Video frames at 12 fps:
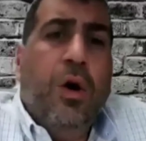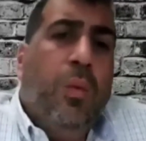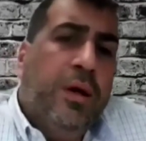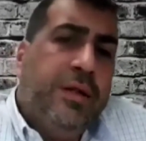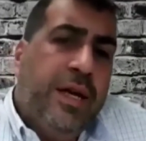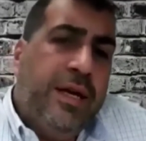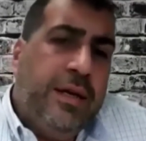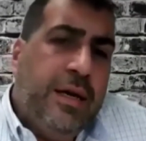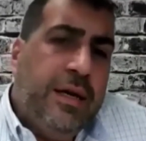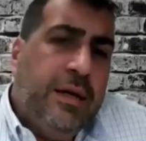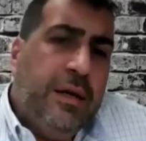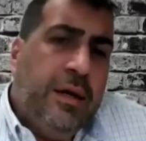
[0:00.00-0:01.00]
What they
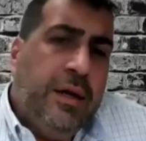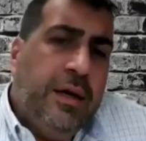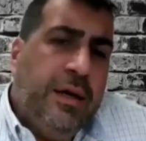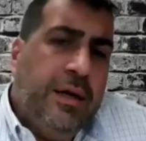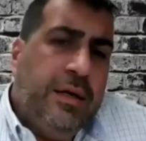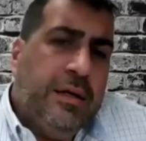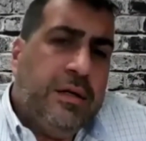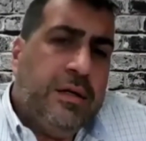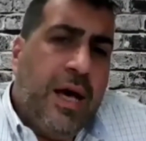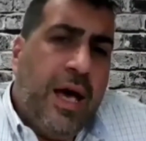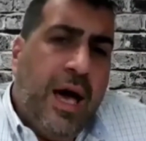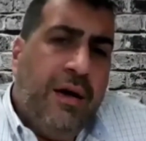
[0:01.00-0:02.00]
need is
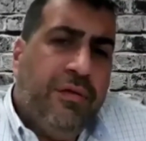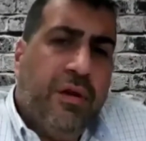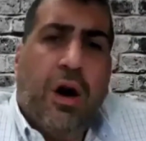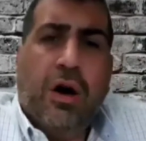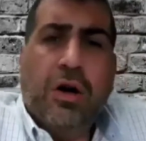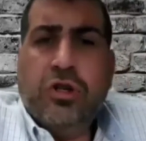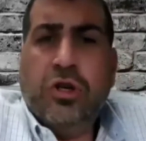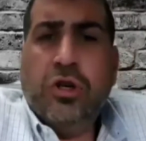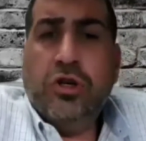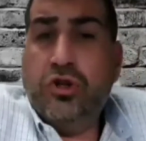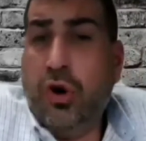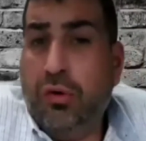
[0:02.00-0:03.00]
to have large
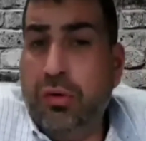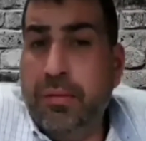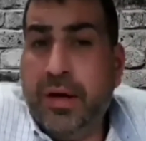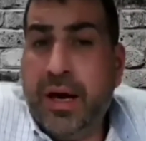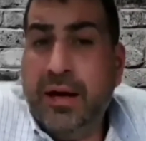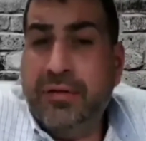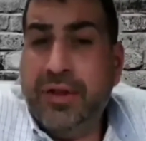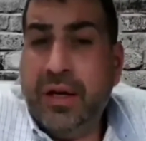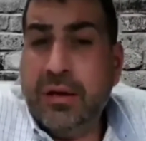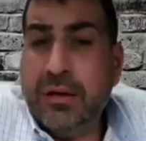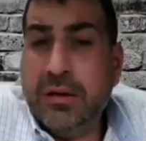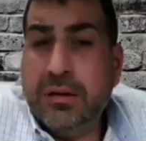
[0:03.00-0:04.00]
showroom kind of
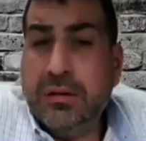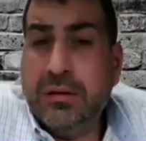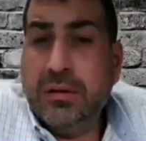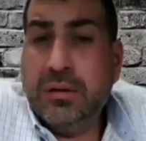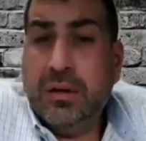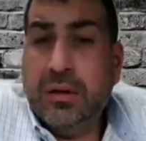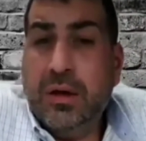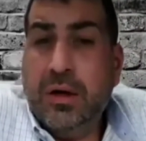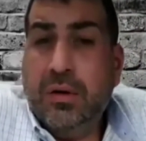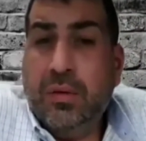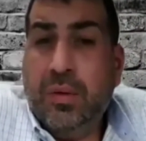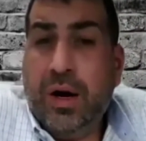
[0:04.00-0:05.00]
things
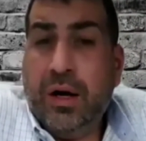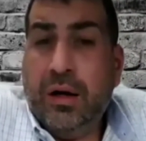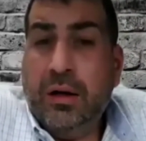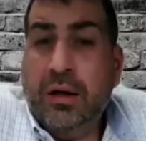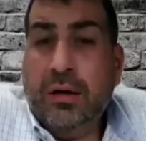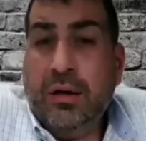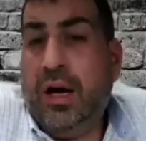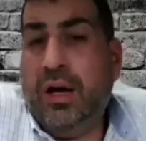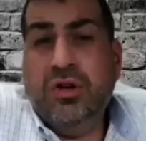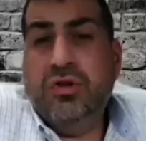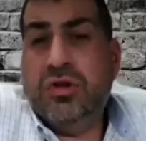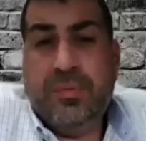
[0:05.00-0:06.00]
where I'll
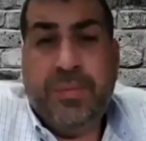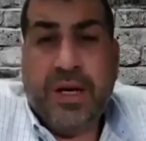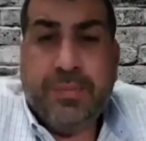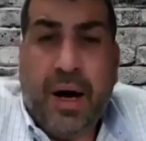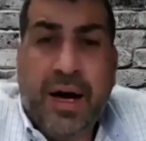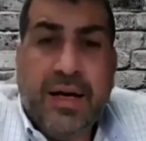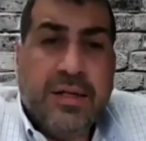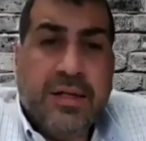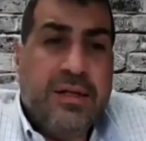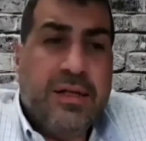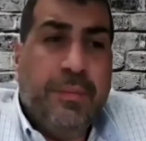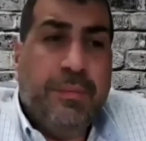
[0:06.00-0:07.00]
use Best Buy as an
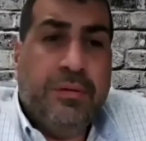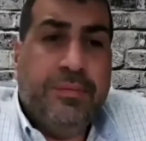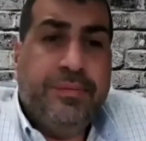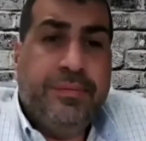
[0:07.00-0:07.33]
example.